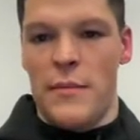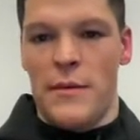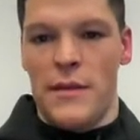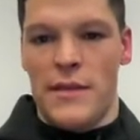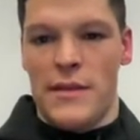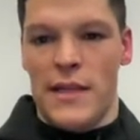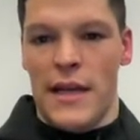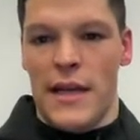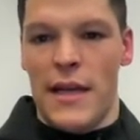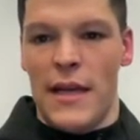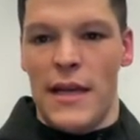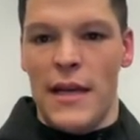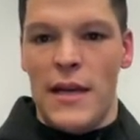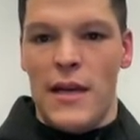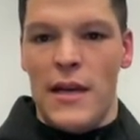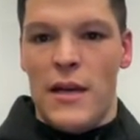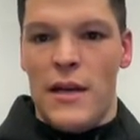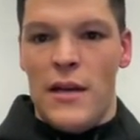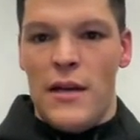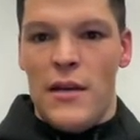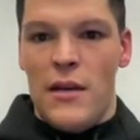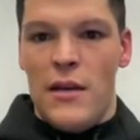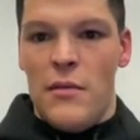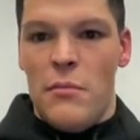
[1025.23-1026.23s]
It's like
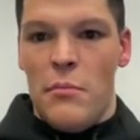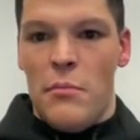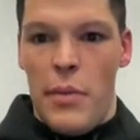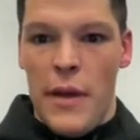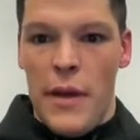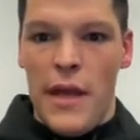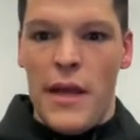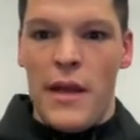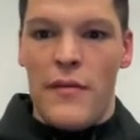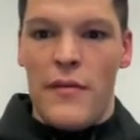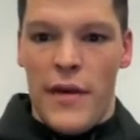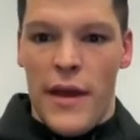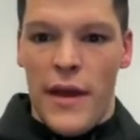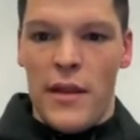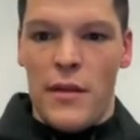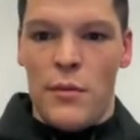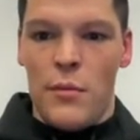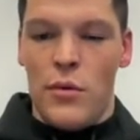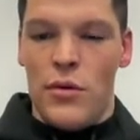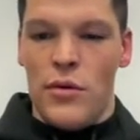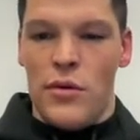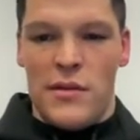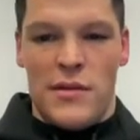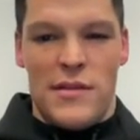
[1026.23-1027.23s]
being
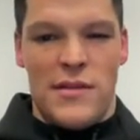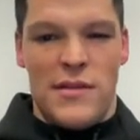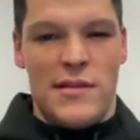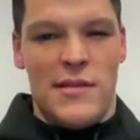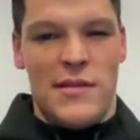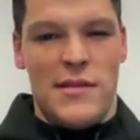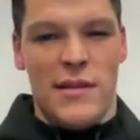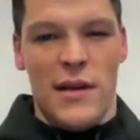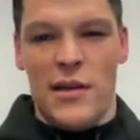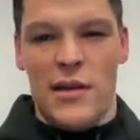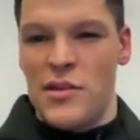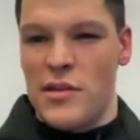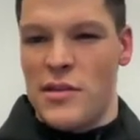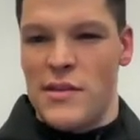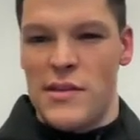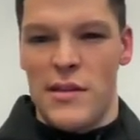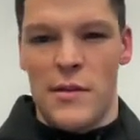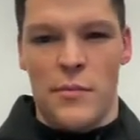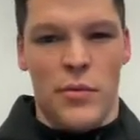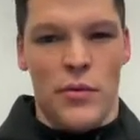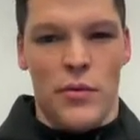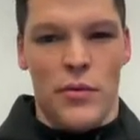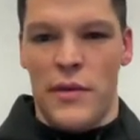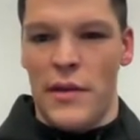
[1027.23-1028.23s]
available is such a
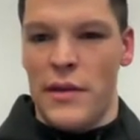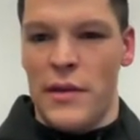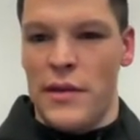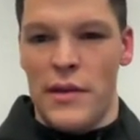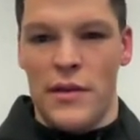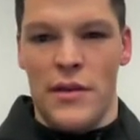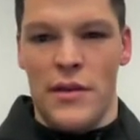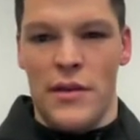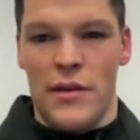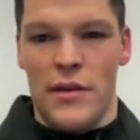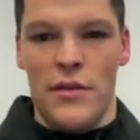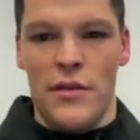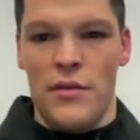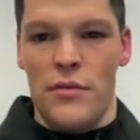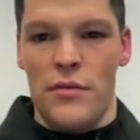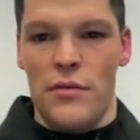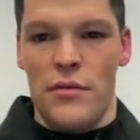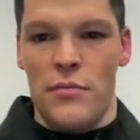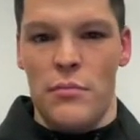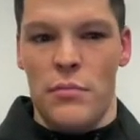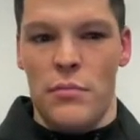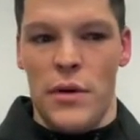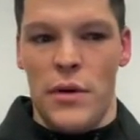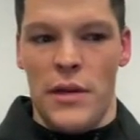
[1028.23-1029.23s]
simple thing to
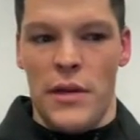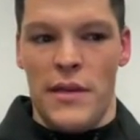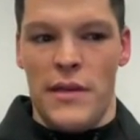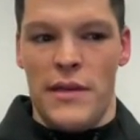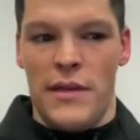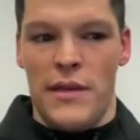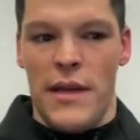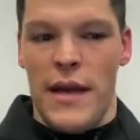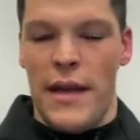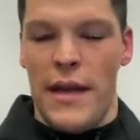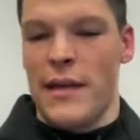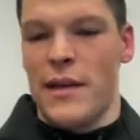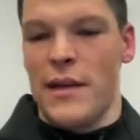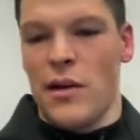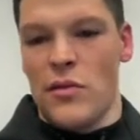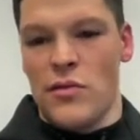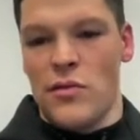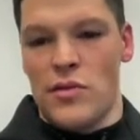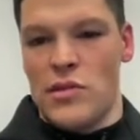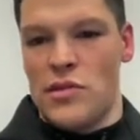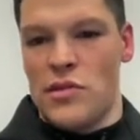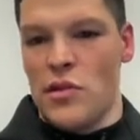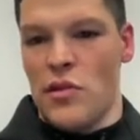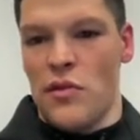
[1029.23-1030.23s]
do, but yet it
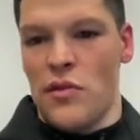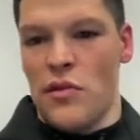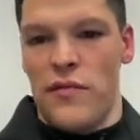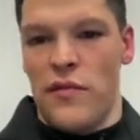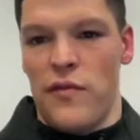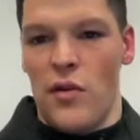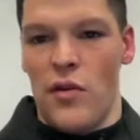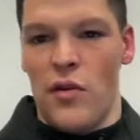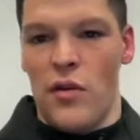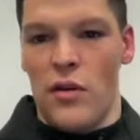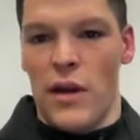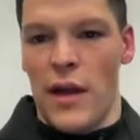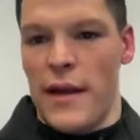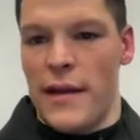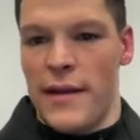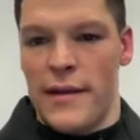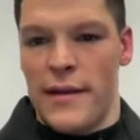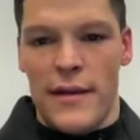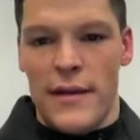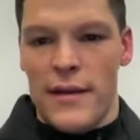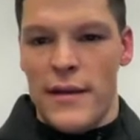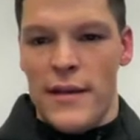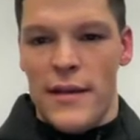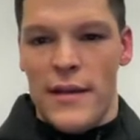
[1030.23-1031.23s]
goes so far. Like
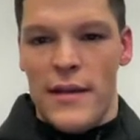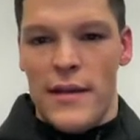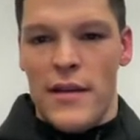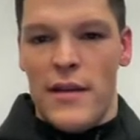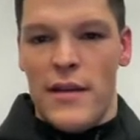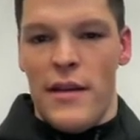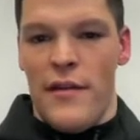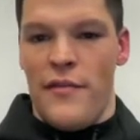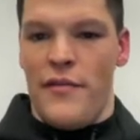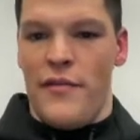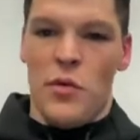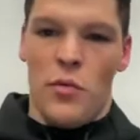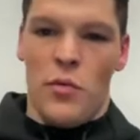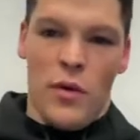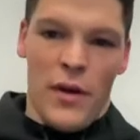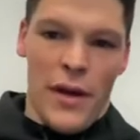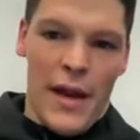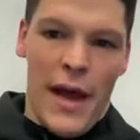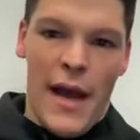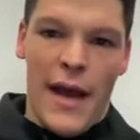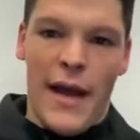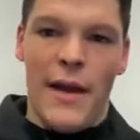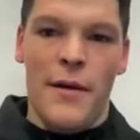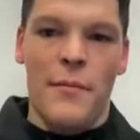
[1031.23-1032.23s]
if you're
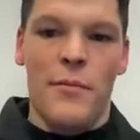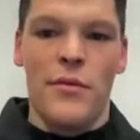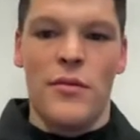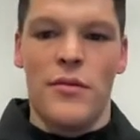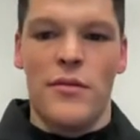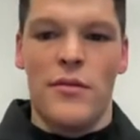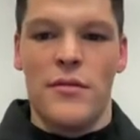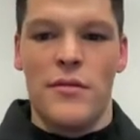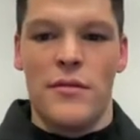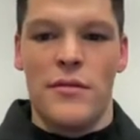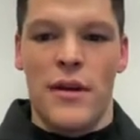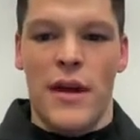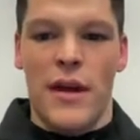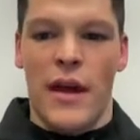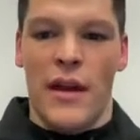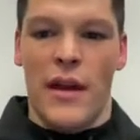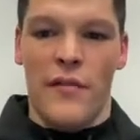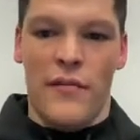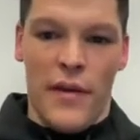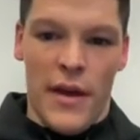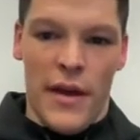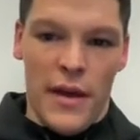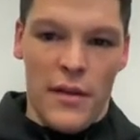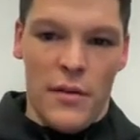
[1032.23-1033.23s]
reliable and
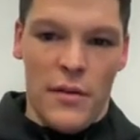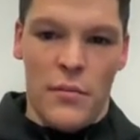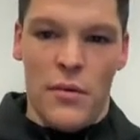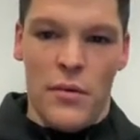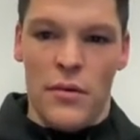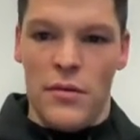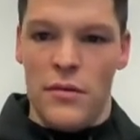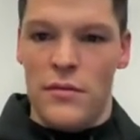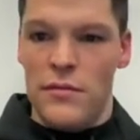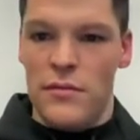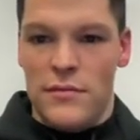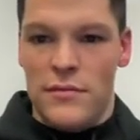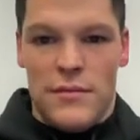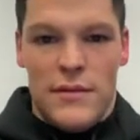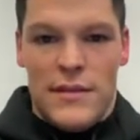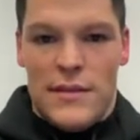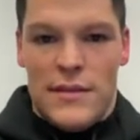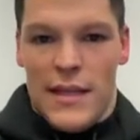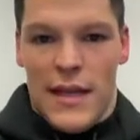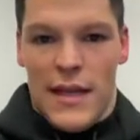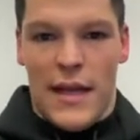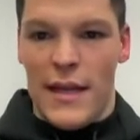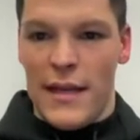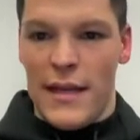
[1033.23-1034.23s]
available,
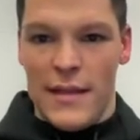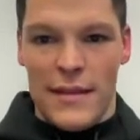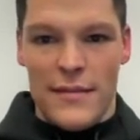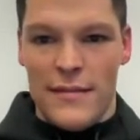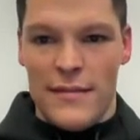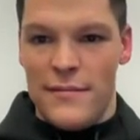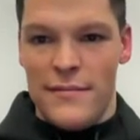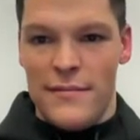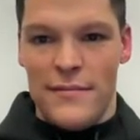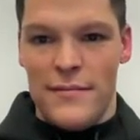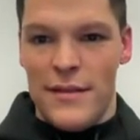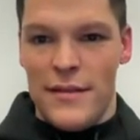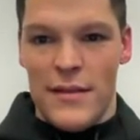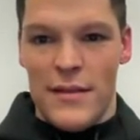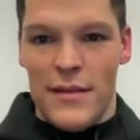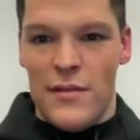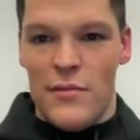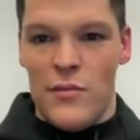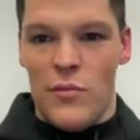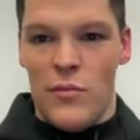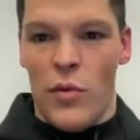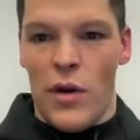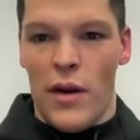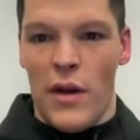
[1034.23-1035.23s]
it's like
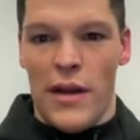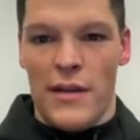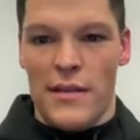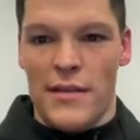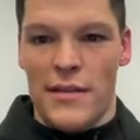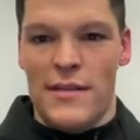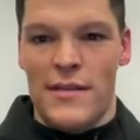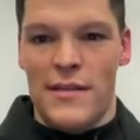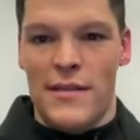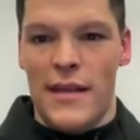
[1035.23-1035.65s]
what else?